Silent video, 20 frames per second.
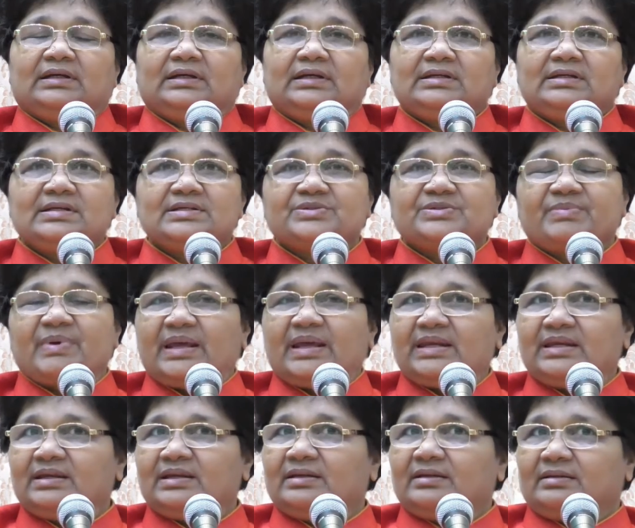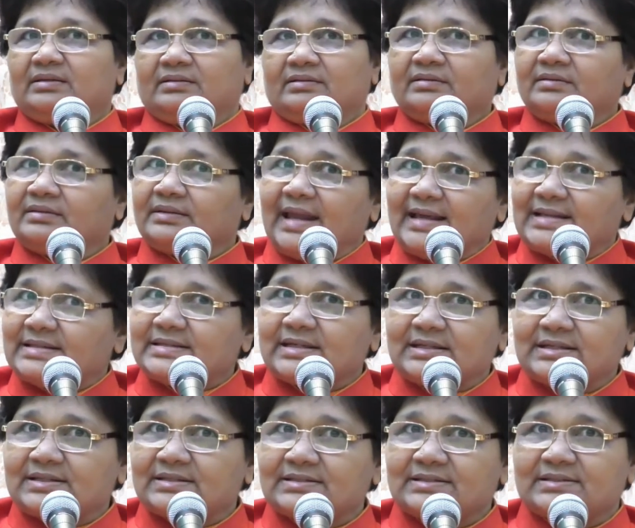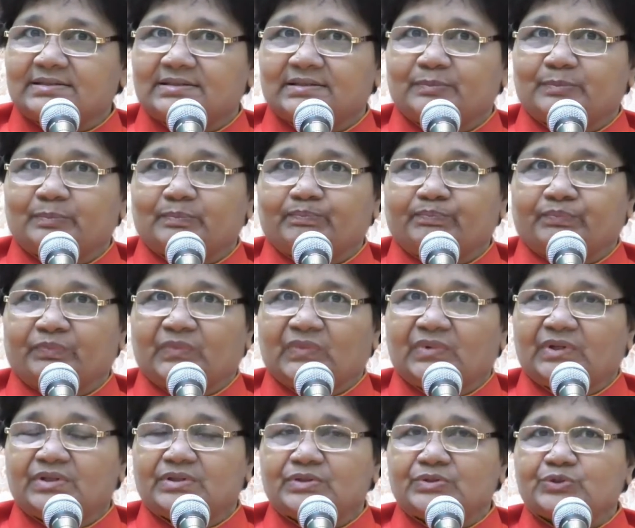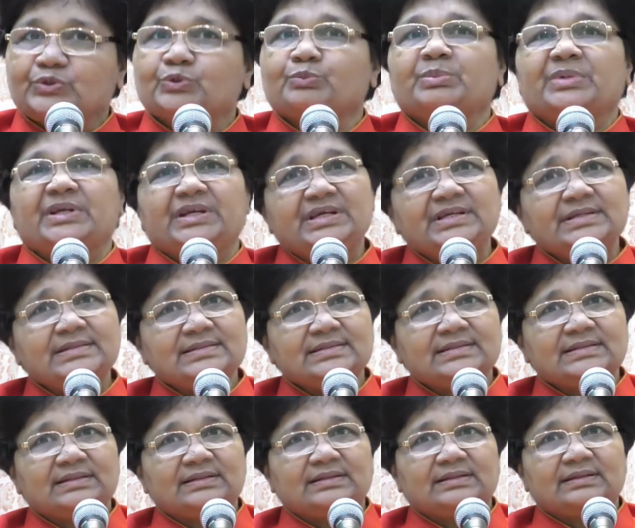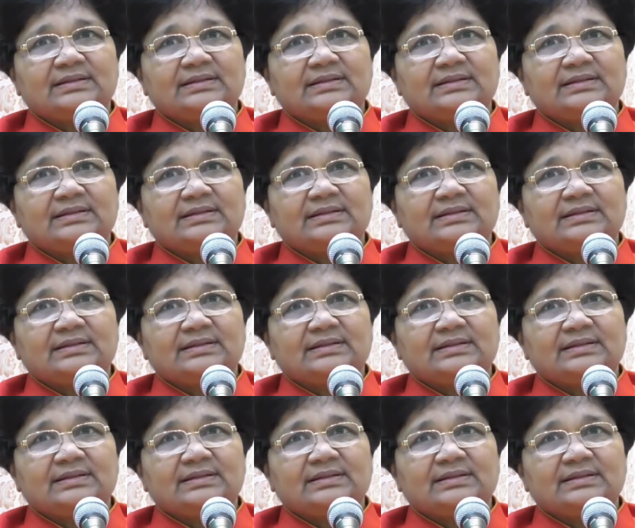It is very dangerous. So please